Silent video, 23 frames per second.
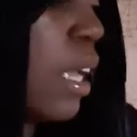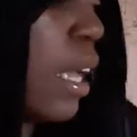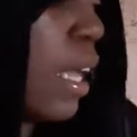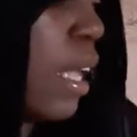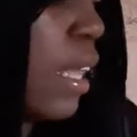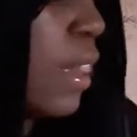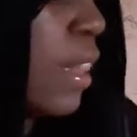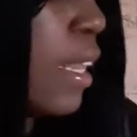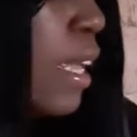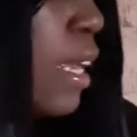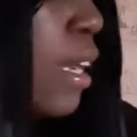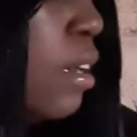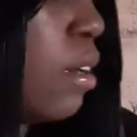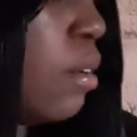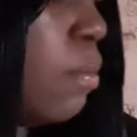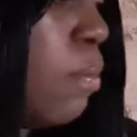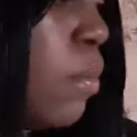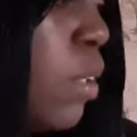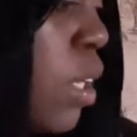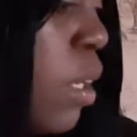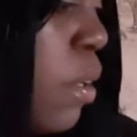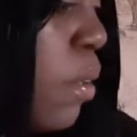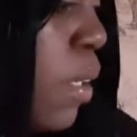And then
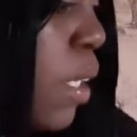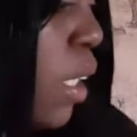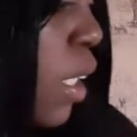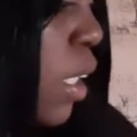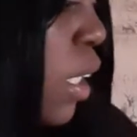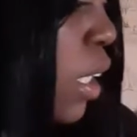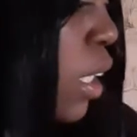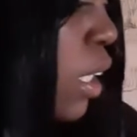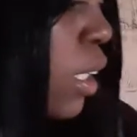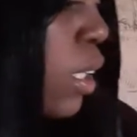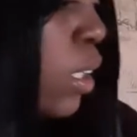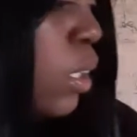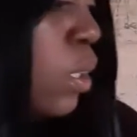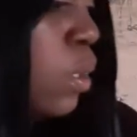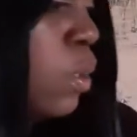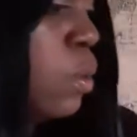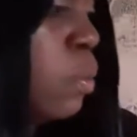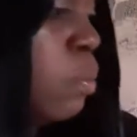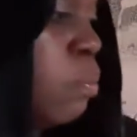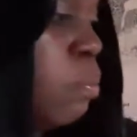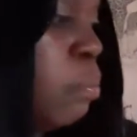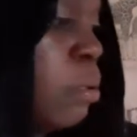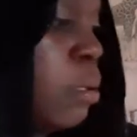I'm going
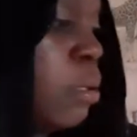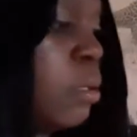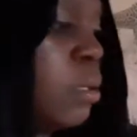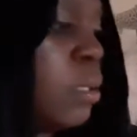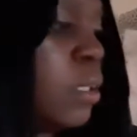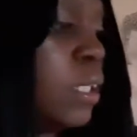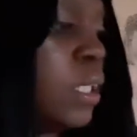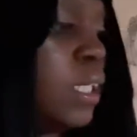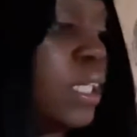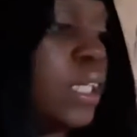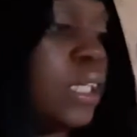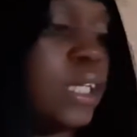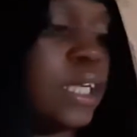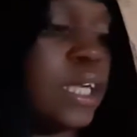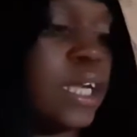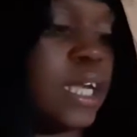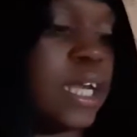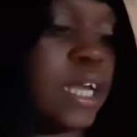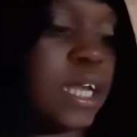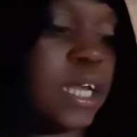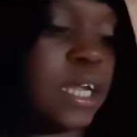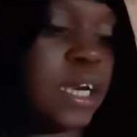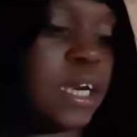to put
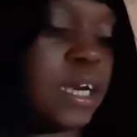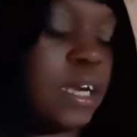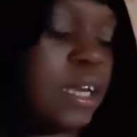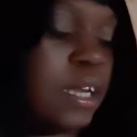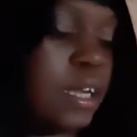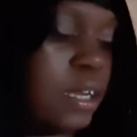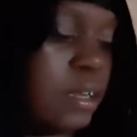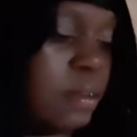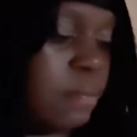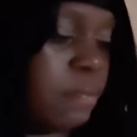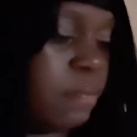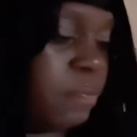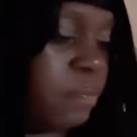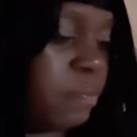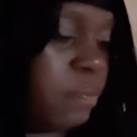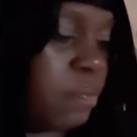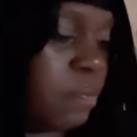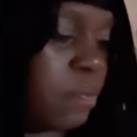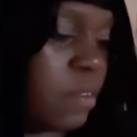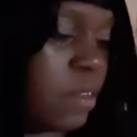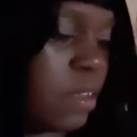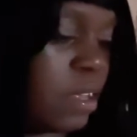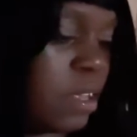in
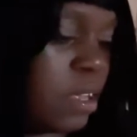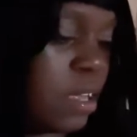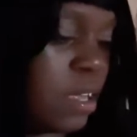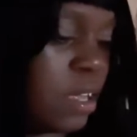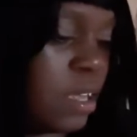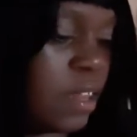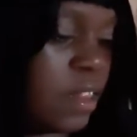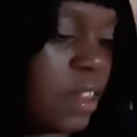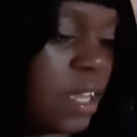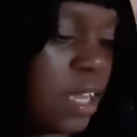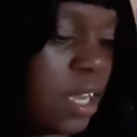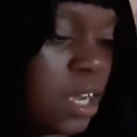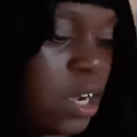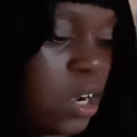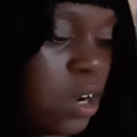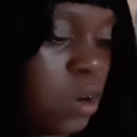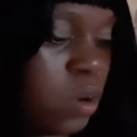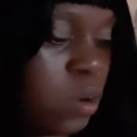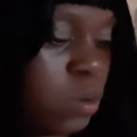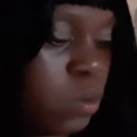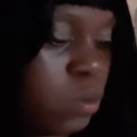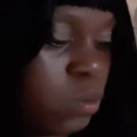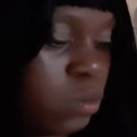the
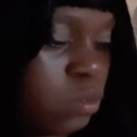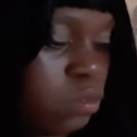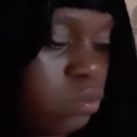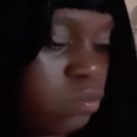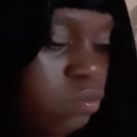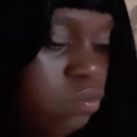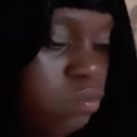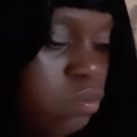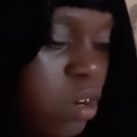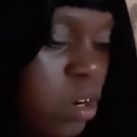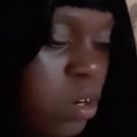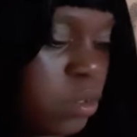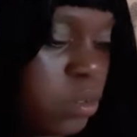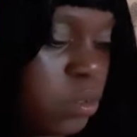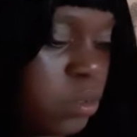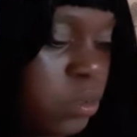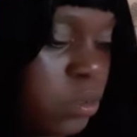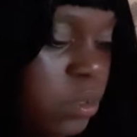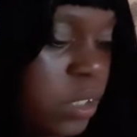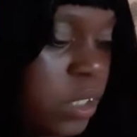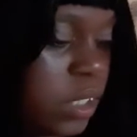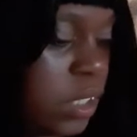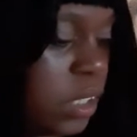whole
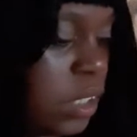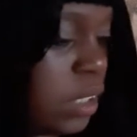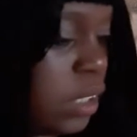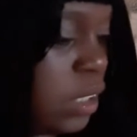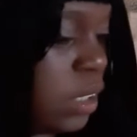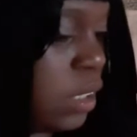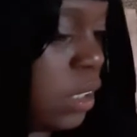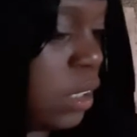rose.